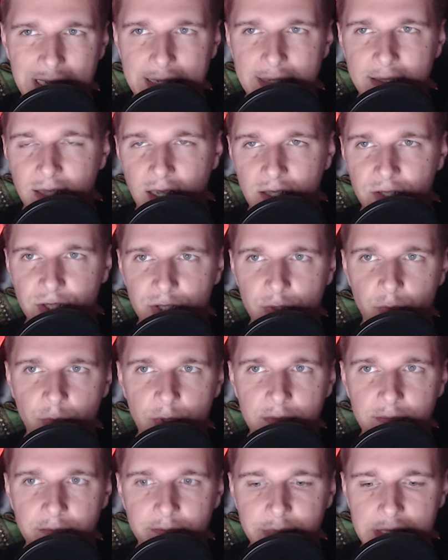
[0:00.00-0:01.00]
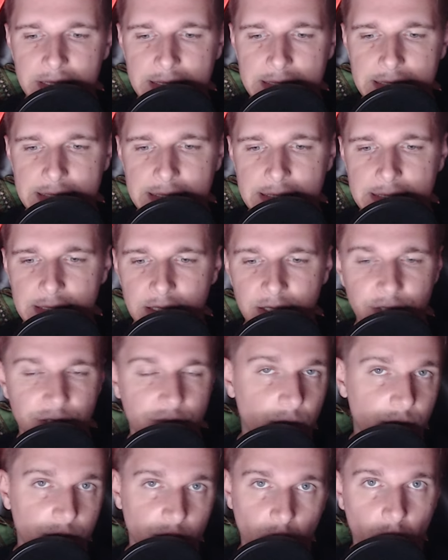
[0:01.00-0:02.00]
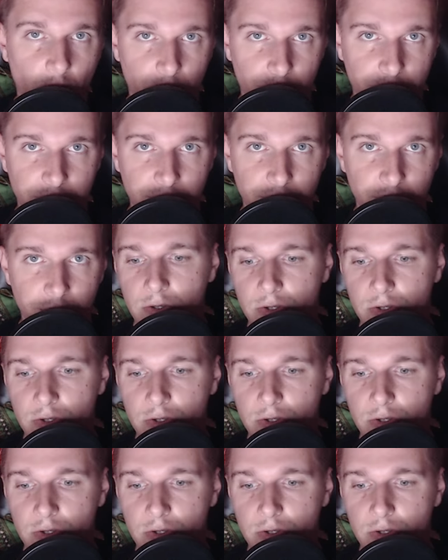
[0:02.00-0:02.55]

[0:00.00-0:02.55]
That just wouldn't be, just wouldn't work, you know?